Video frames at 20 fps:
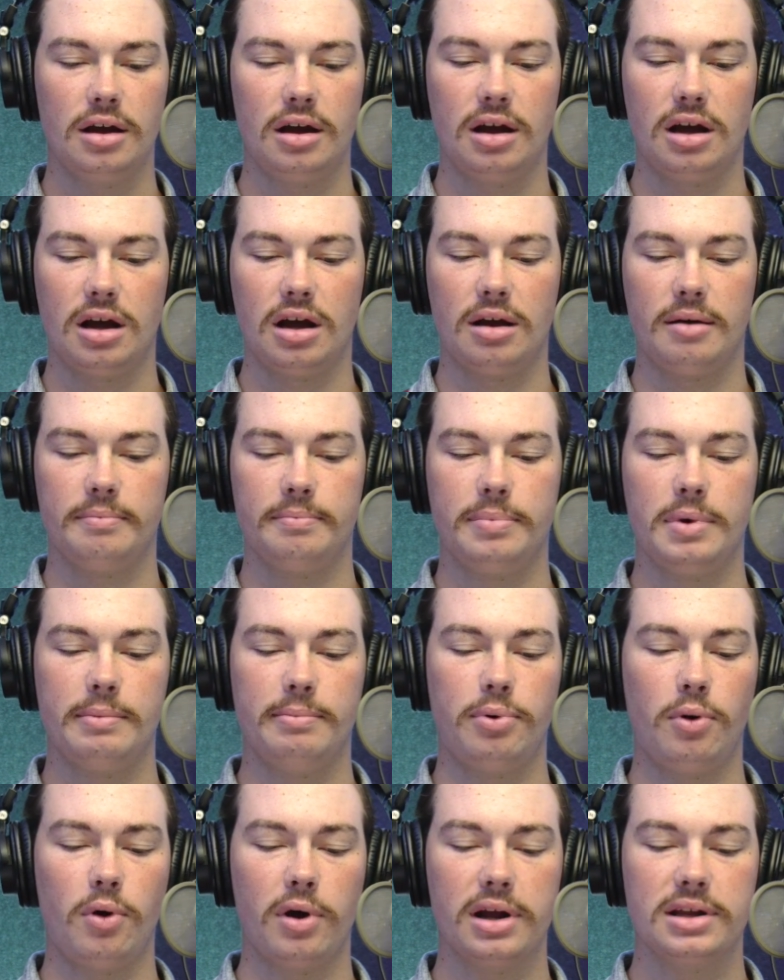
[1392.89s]

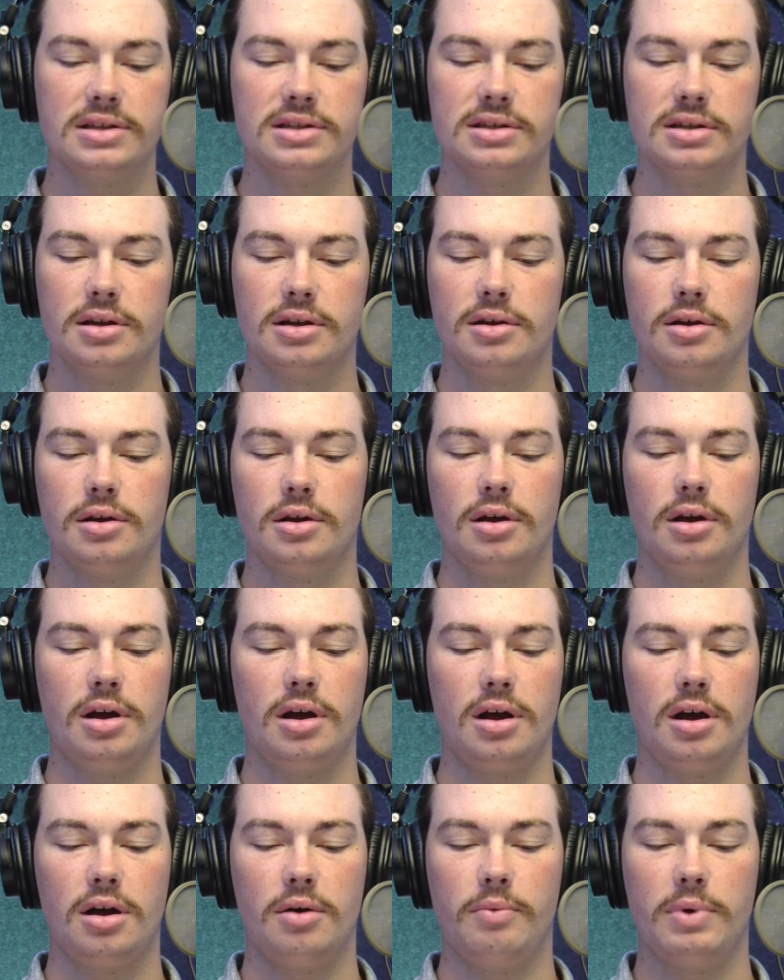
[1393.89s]
But points,
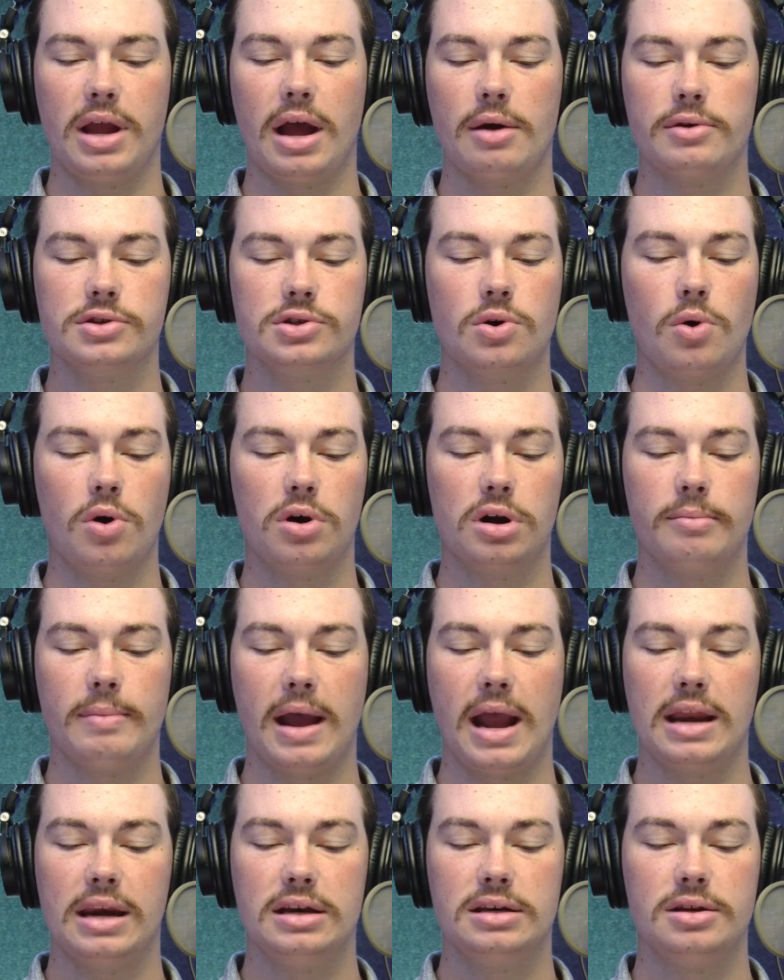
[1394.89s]
we outscored them
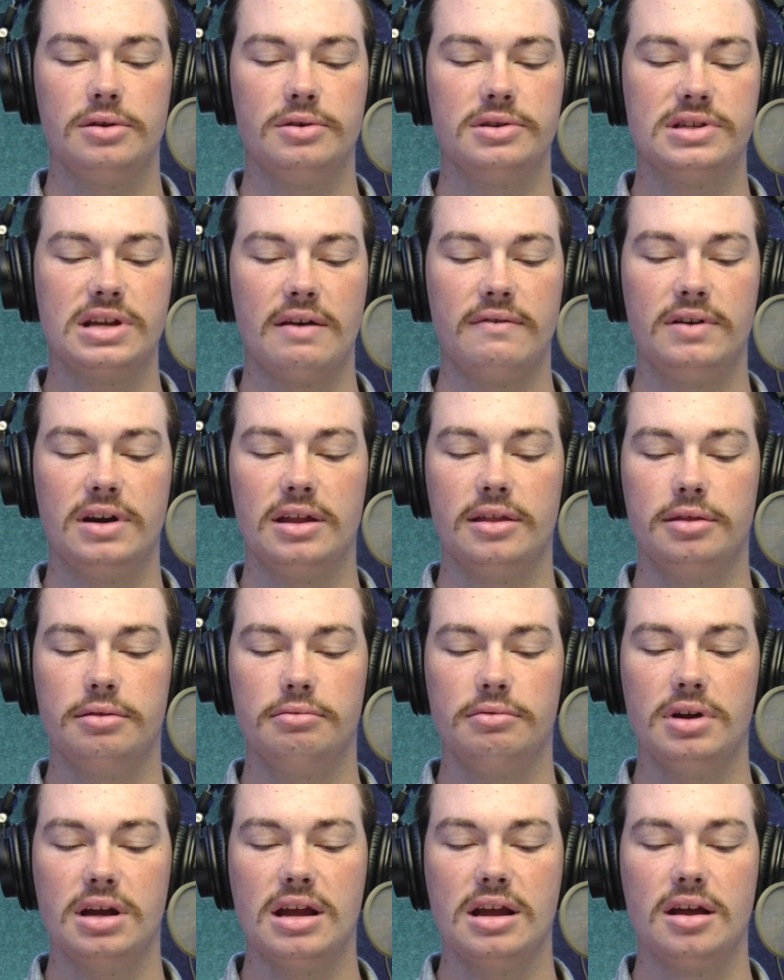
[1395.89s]

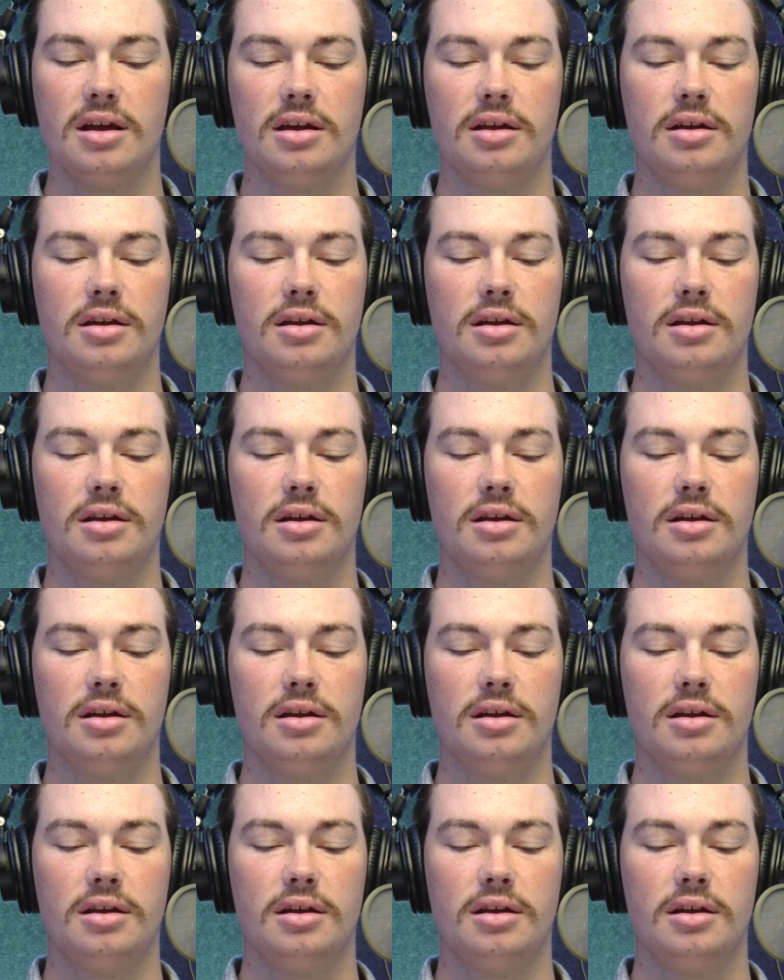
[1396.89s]
82-73.